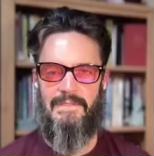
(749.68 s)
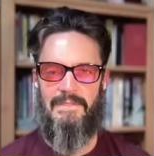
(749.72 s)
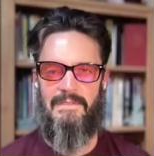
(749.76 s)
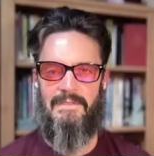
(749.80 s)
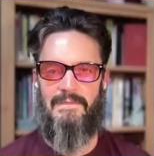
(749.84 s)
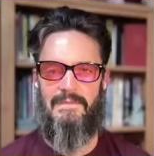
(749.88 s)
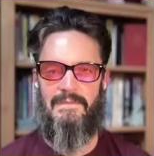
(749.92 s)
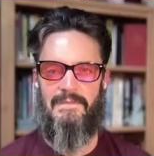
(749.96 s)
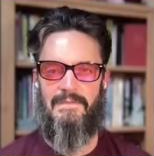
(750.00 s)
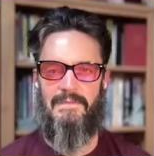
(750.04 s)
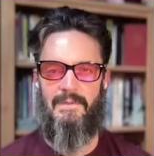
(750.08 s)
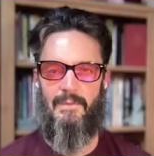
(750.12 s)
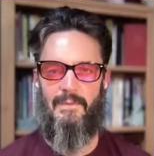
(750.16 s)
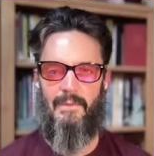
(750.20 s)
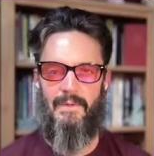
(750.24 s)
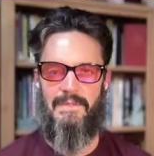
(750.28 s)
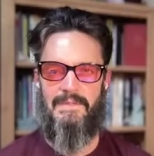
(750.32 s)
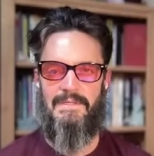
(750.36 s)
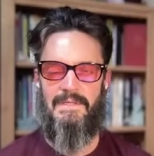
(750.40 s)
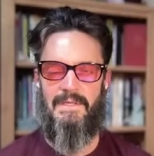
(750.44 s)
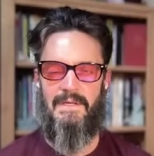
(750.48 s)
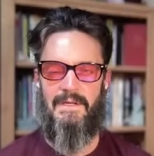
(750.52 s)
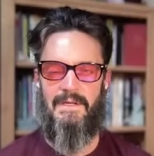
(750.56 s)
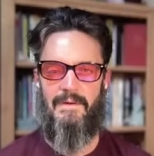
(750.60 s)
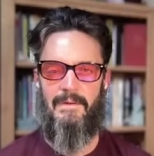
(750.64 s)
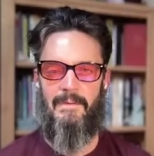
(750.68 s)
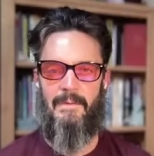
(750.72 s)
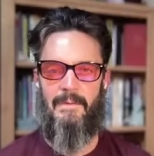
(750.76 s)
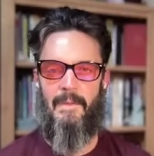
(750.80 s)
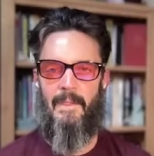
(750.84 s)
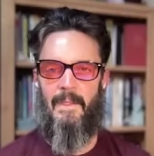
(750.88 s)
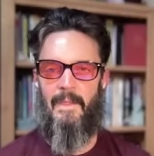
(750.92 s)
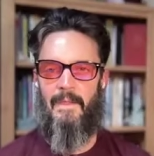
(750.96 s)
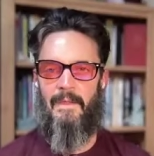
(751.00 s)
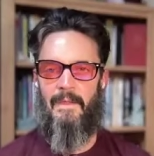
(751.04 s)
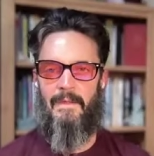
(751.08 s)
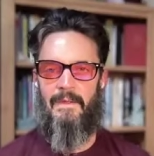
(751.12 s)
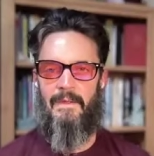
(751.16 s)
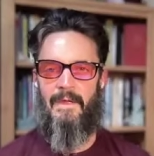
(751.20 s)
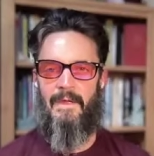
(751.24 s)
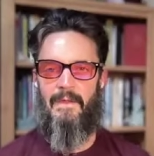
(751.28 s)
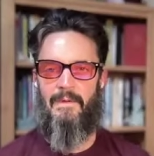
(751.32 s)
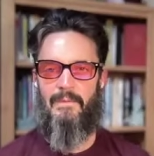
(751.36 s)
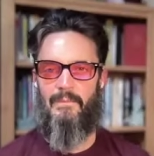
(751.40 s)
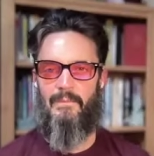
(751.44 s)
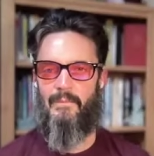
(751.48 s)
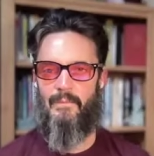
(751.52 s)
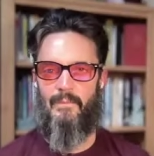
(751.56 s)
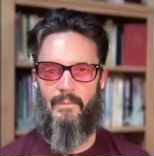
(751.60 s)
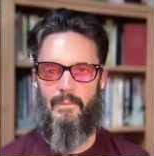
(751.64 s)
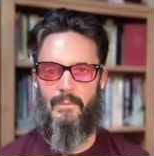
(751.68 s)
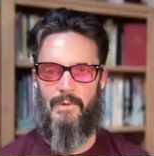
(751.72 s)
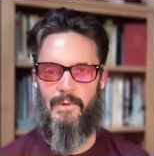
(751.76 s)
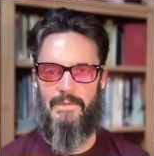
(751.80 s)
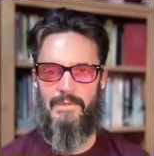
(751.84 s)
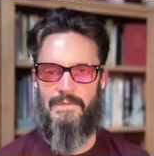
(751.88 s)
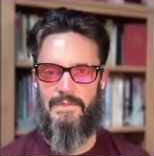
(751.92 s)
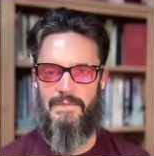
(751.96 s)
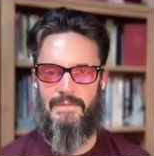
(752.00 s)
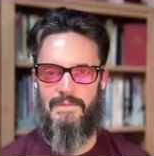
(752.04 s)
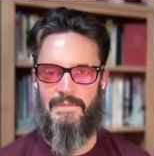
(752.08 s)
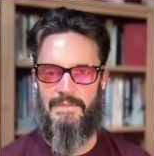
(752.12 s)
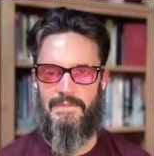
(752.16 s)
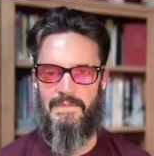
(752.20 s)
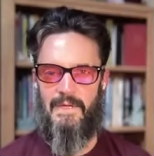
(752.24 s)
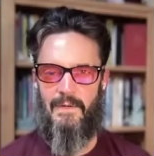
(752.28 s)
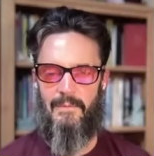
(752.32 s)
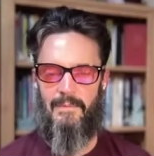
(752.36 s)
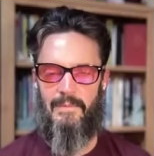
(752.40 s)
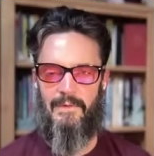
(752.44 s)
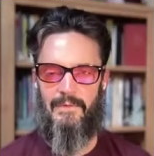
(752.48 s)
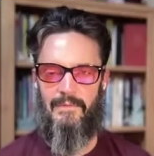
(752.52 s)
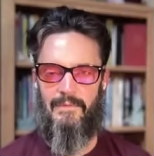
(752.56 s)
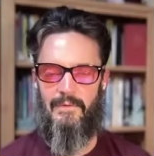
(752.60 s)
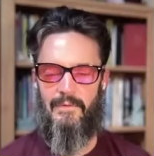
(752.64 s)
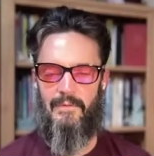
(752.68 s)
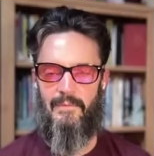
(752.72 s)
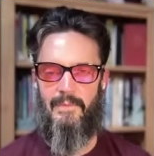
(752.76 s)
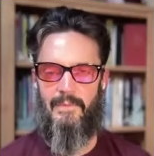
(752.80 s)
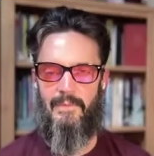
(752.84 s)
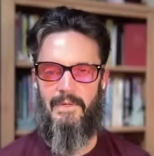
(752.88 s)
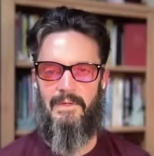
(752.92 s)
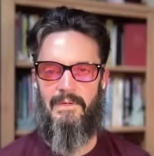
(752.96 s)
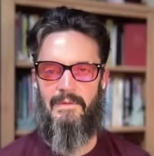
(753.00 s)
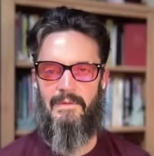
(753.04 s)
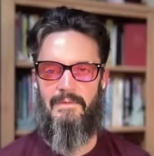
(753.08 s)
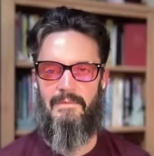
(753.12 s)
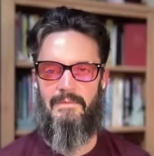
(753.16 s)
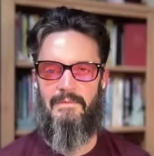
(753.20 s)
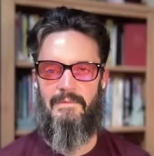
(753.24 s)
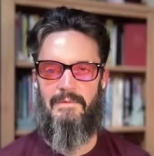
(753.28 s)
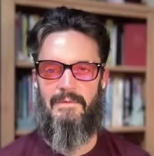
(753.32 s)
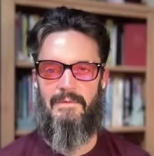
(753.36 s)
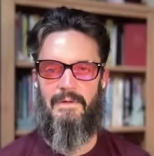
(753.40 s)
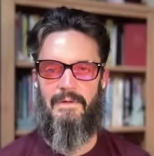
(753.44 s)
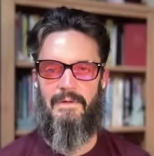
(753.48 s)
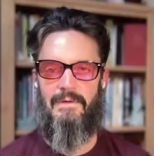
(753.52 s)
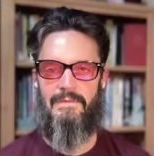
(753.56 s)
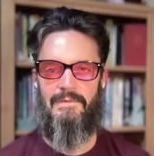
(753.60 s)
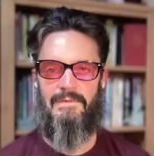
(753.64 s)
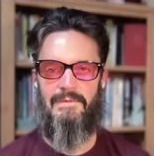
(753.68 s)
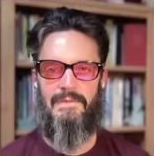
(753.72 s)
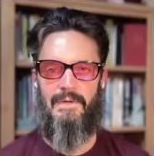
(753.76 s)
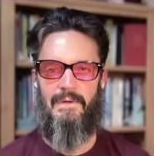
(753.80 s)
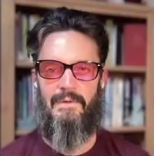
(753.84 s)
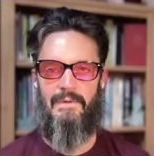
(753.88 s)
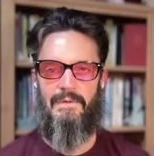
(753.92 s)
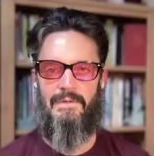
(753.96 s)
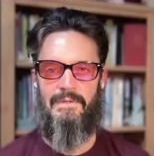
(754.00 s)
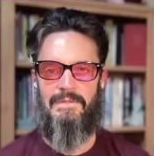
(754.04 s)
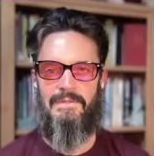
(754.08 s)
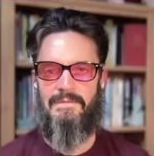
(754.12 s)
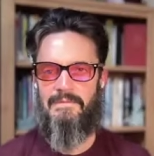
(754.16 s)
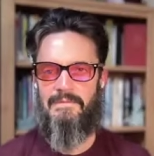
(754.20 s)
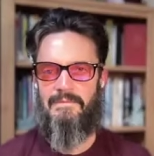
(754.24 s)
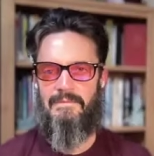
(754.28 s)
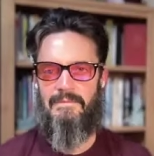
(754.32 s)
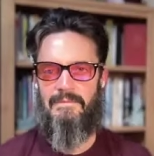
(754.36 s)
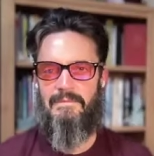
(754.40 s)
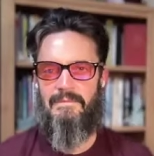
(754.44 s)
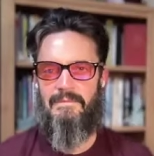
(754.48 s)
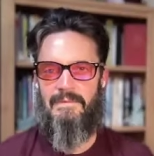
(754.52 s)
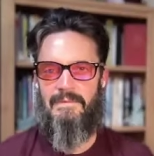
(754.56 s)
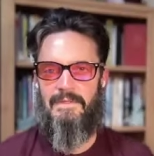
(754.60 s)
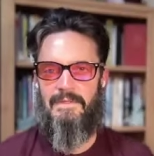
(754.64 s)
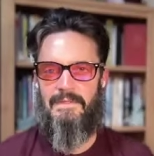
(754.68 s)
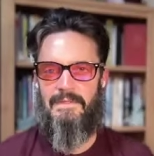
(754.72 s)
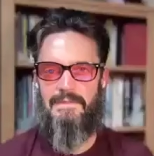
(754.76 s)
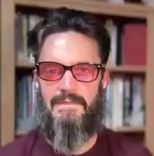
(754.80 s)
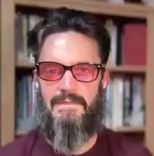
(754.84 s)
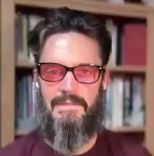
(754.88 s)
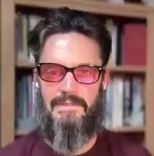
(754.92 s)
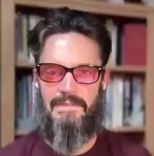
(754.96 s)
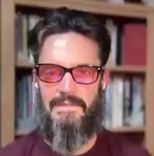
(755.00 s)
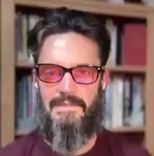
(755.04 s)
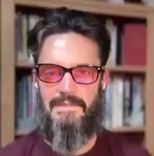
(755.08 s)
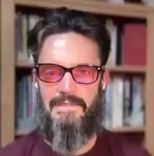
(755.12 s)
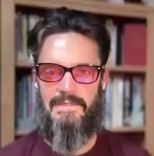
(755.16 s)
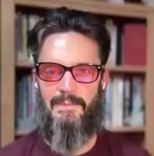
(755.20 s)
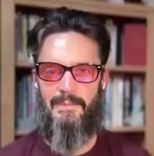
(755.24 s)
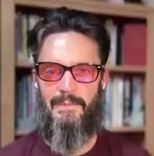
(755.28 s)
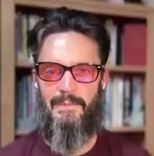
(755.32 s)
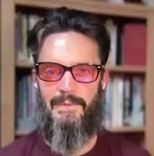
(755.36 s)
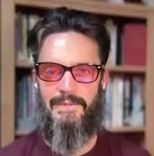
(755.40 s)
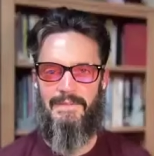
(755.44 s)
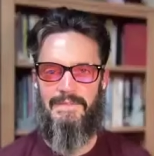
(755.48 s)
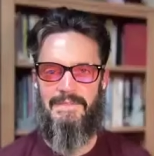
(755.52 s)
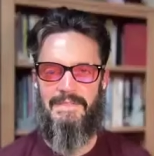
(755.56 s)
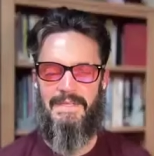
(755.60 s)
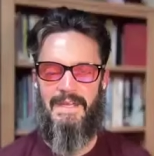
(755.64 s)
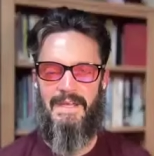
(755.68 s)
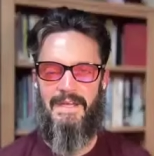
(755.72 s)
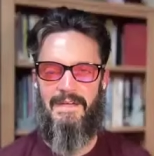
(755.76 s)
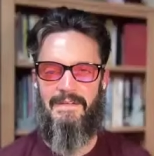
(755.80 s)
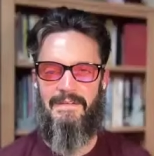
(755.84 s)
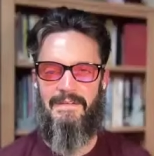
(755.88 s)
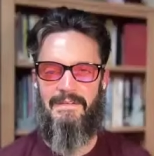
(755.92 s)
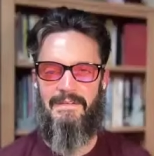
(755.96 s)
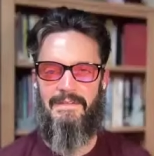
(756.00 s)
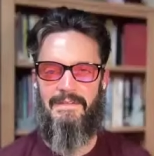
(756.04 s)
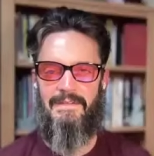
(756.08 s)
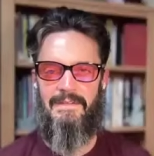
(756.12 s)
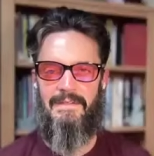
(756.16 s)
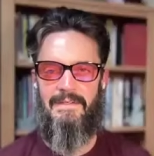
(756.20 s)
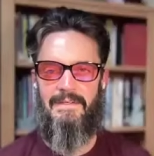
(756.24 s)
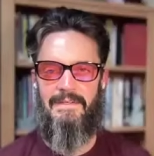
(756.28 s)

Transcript: present to what's there, and words are just coming through me. So it's just as simple as that.